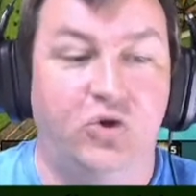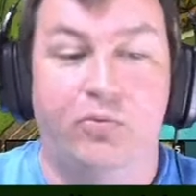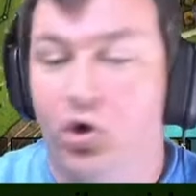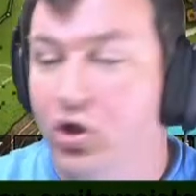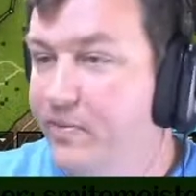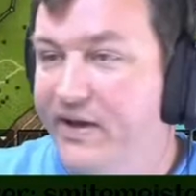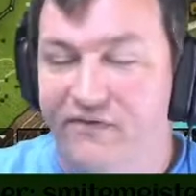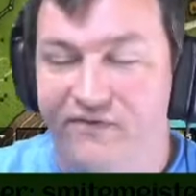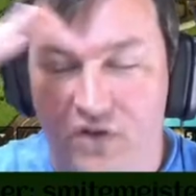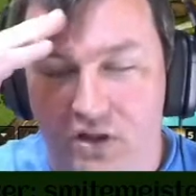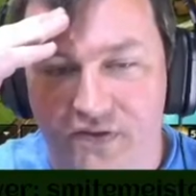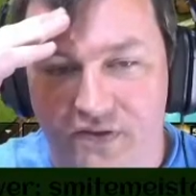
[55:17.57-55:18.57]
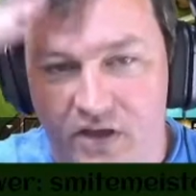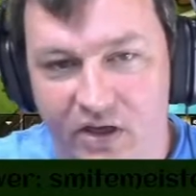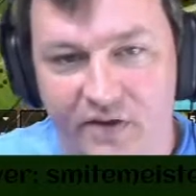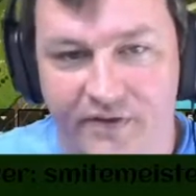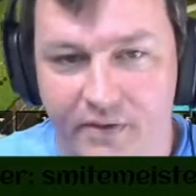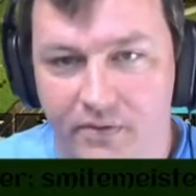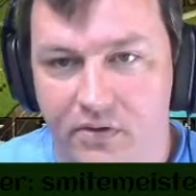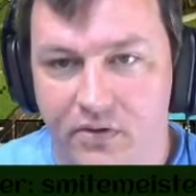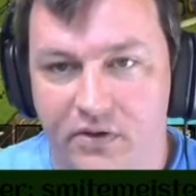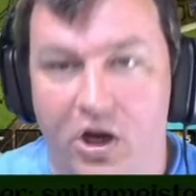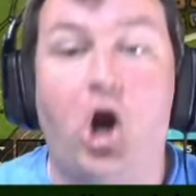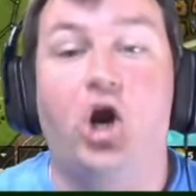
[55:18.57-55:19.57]
So Morleyman can fill in the
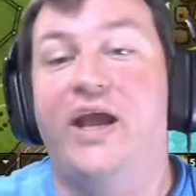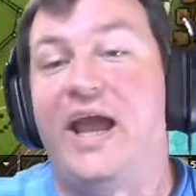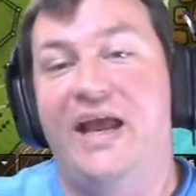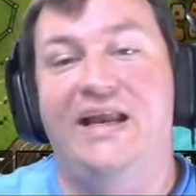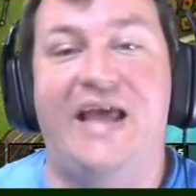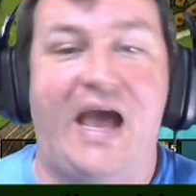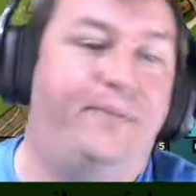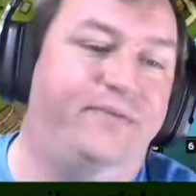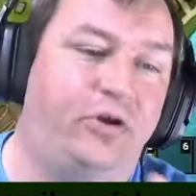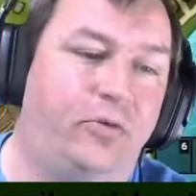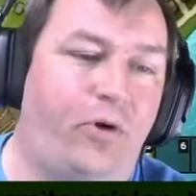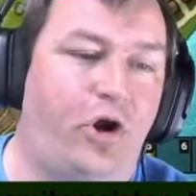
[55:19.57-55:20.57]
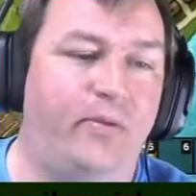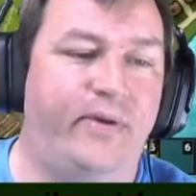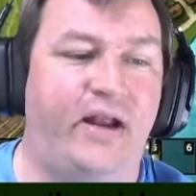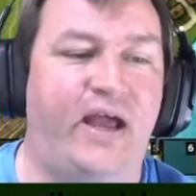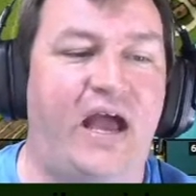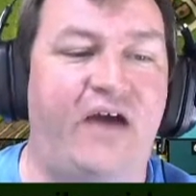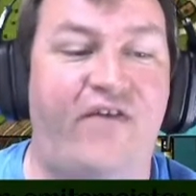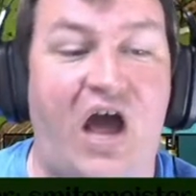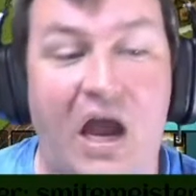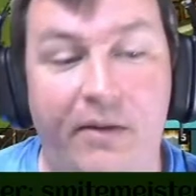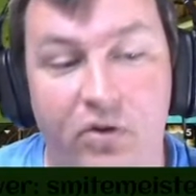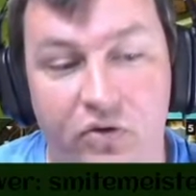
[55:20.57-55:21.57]
arcane gaps that your party might not have.
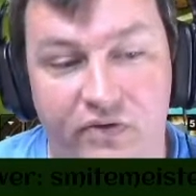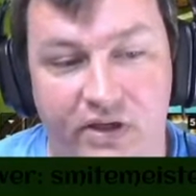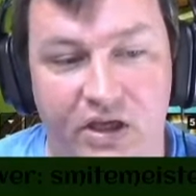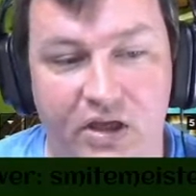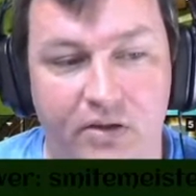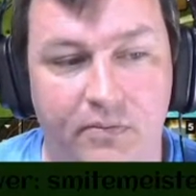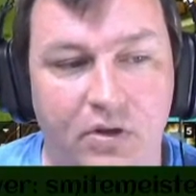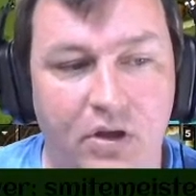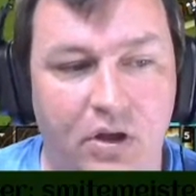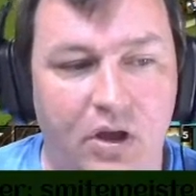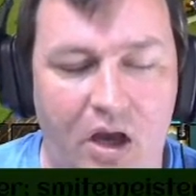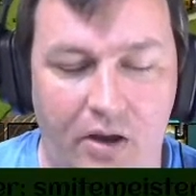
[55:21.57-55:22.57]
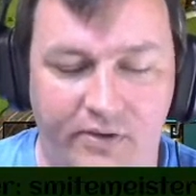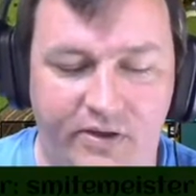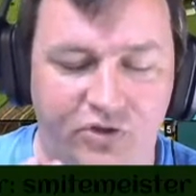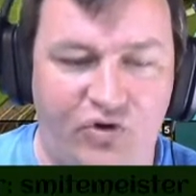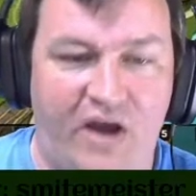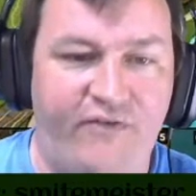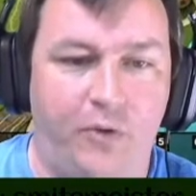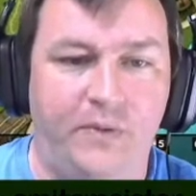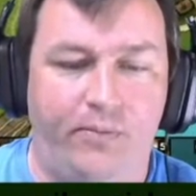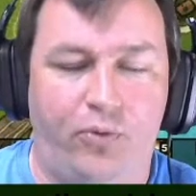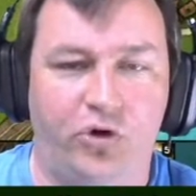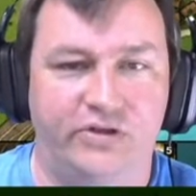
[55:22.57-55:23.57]
I'm using him to drive home
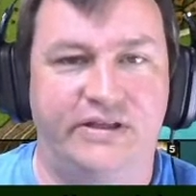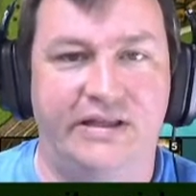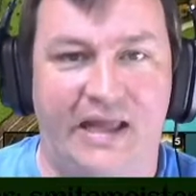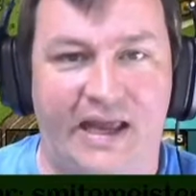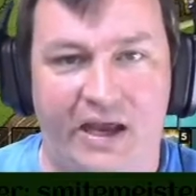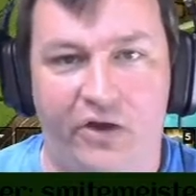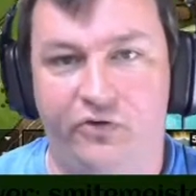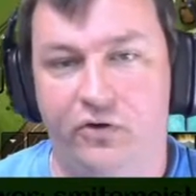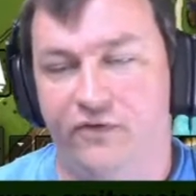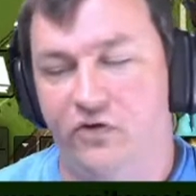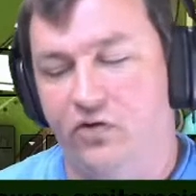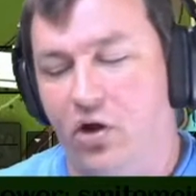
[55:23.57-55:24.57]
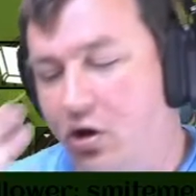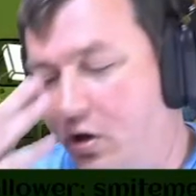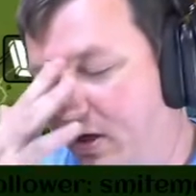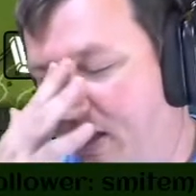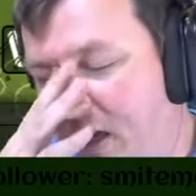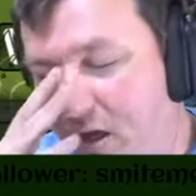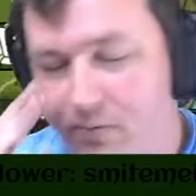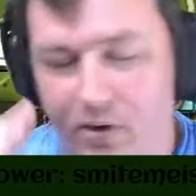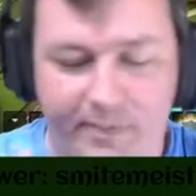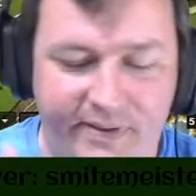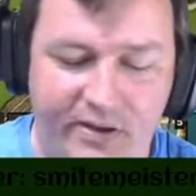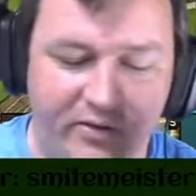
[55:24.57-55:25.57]
the importance of the lighthouse. So if you saw our game,
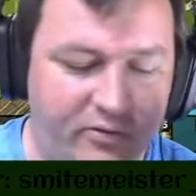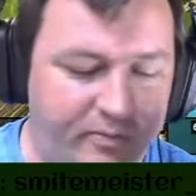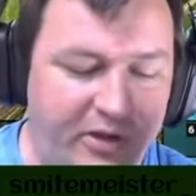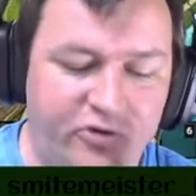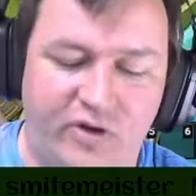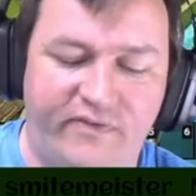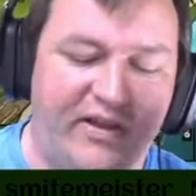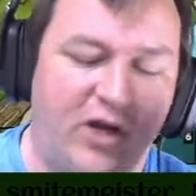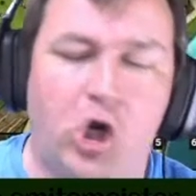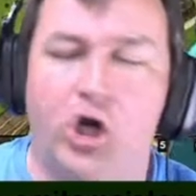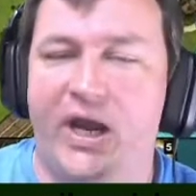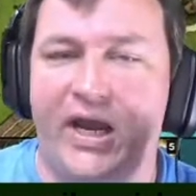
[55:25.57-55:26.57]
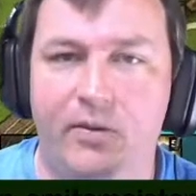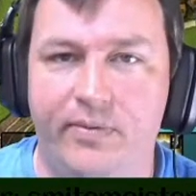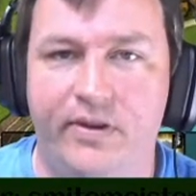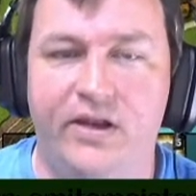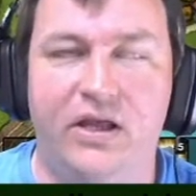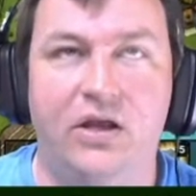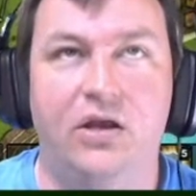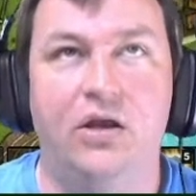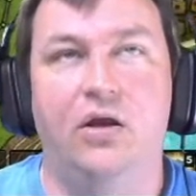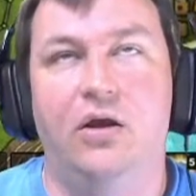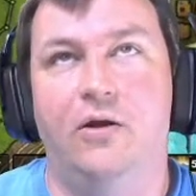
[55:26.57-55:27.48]
our players don't have a lot of arcane ability.